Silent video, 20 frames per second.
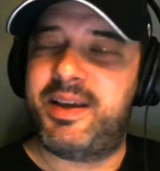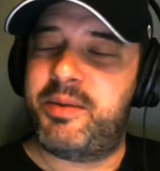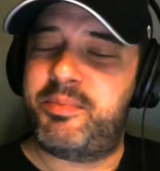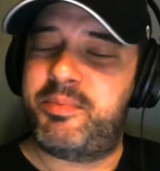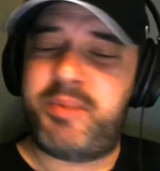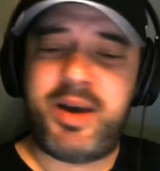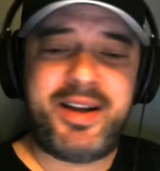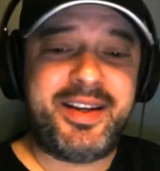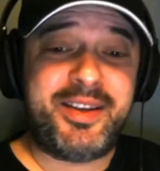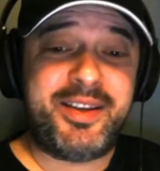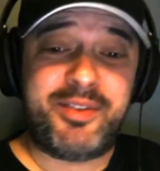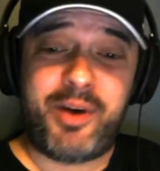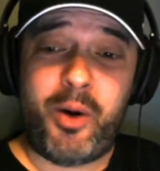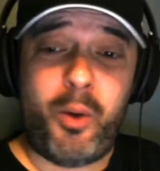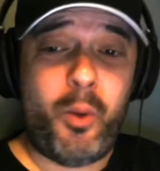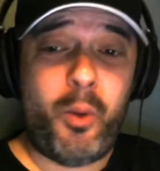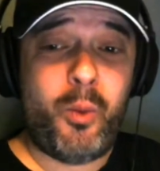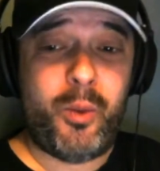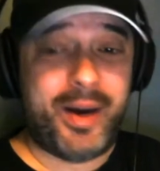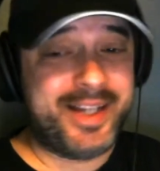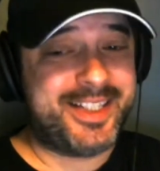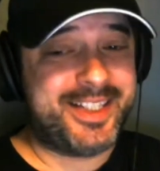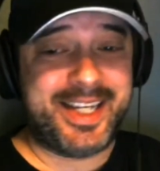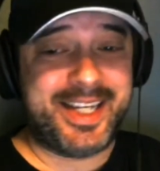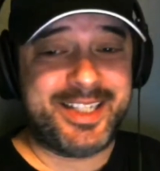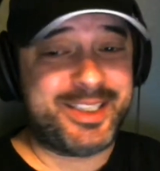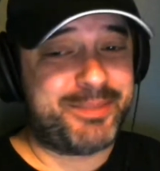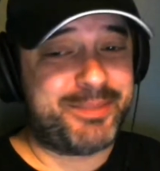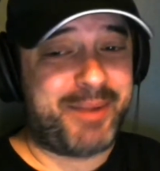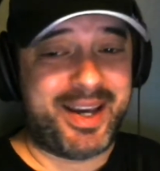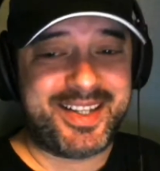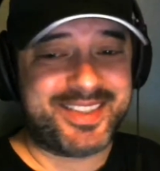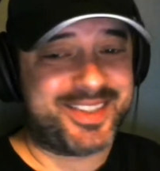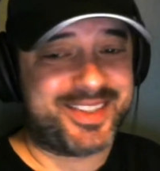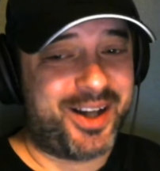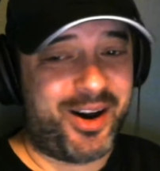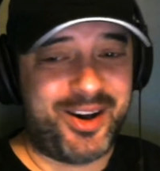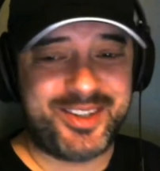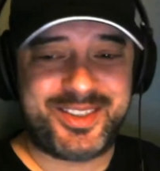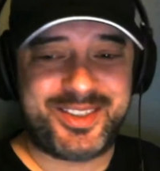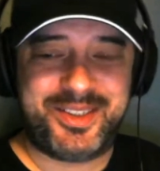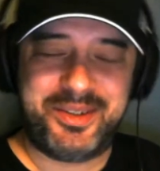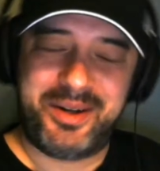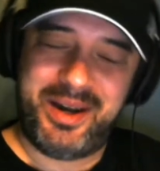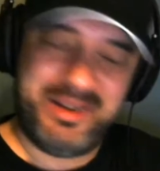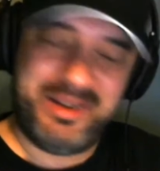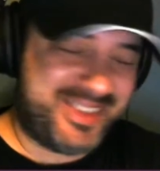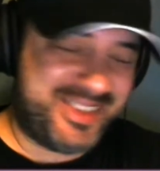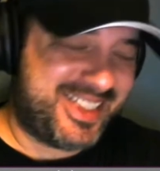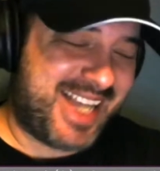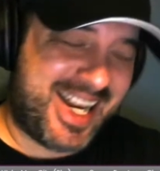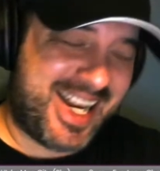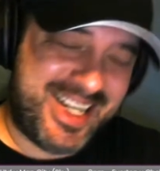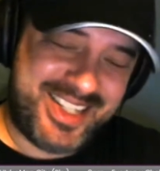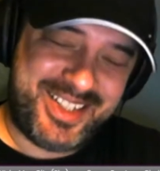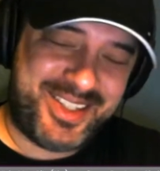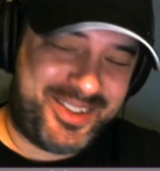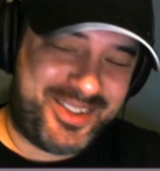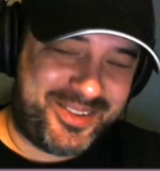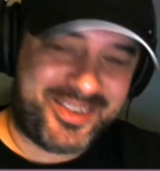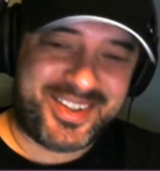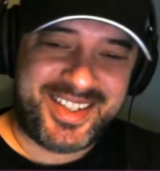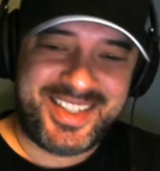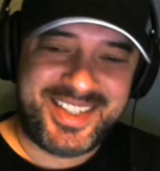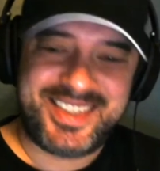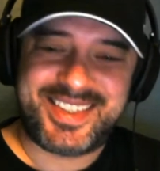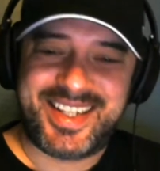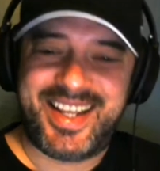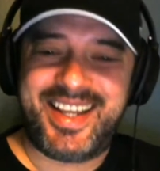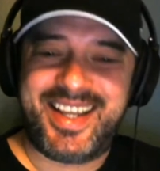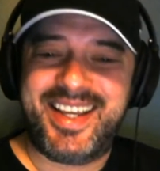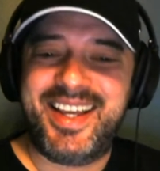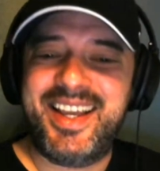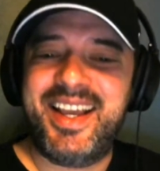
Burnley always gets spanked at Arsenal, I'm telling you, honestly.